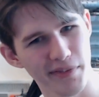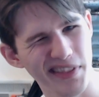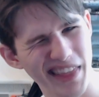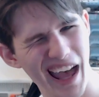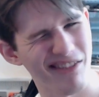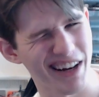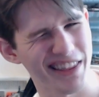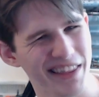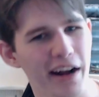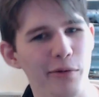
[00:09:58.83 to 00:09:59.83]
that
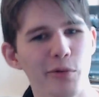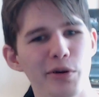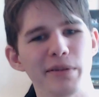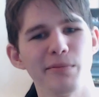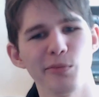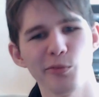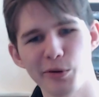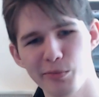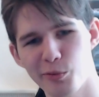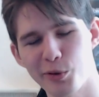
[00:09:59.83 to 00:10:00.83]
right there
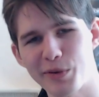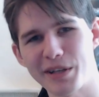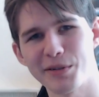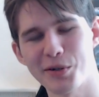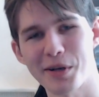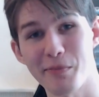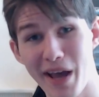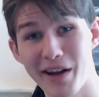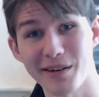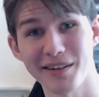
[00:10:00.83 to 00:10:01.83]
would be doing
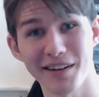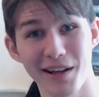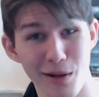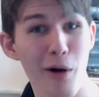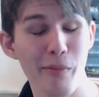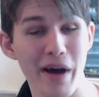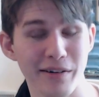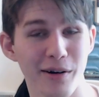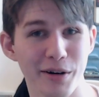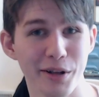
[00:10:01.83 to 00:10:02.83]
better, a lot
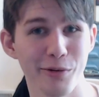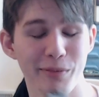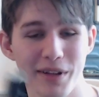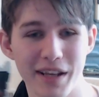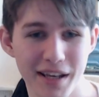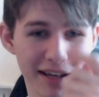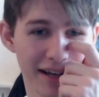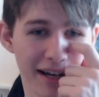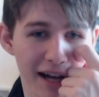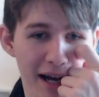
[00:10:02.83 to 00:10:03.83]
better, arguably.
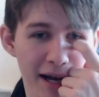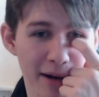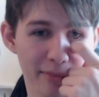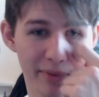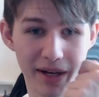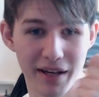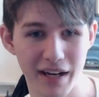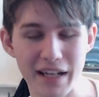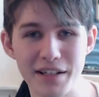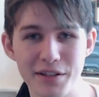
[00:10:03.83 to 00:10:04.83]
But
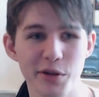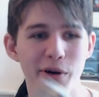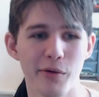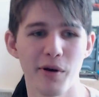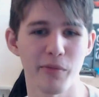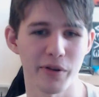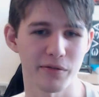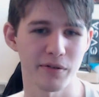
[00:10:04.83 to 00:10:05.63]
92 at 1.3